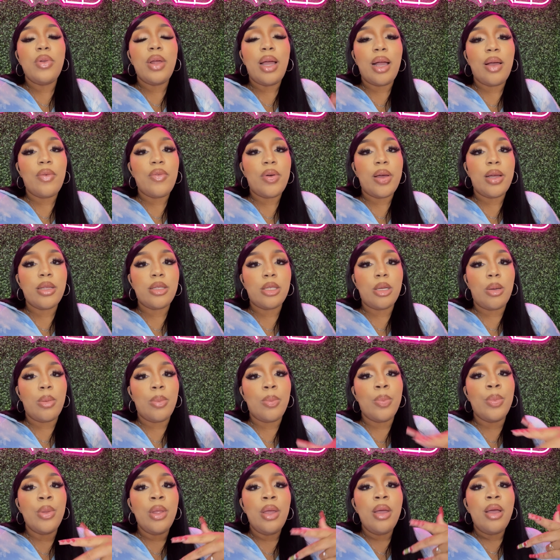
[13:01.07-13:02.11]
i can find
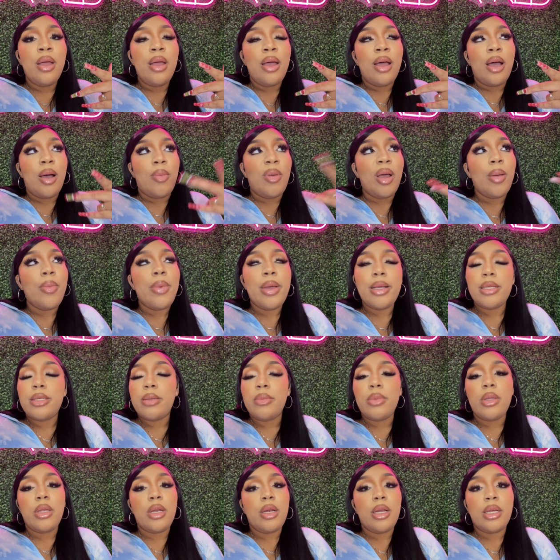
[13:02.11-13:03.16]
something i might make
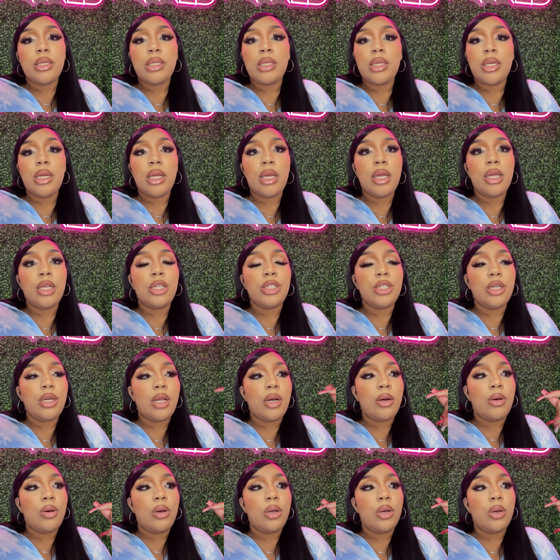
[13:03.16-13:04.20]
something that's in the kitchen i
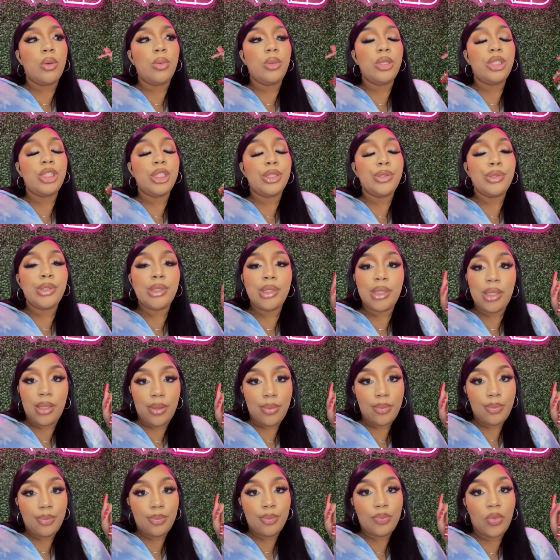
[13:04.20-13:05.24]
don't know we shall see
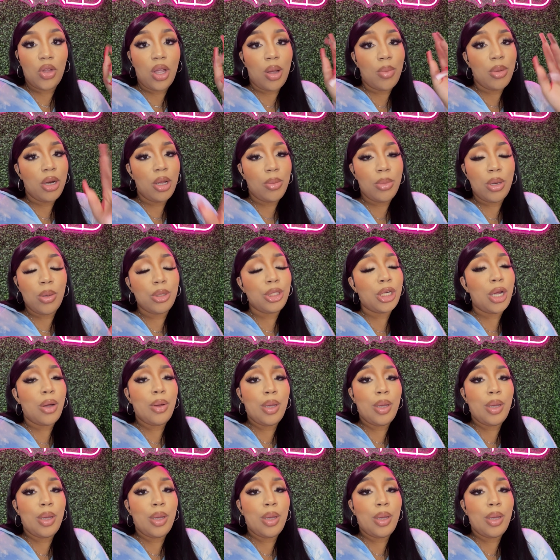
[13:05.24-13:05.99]
comment down below what y'all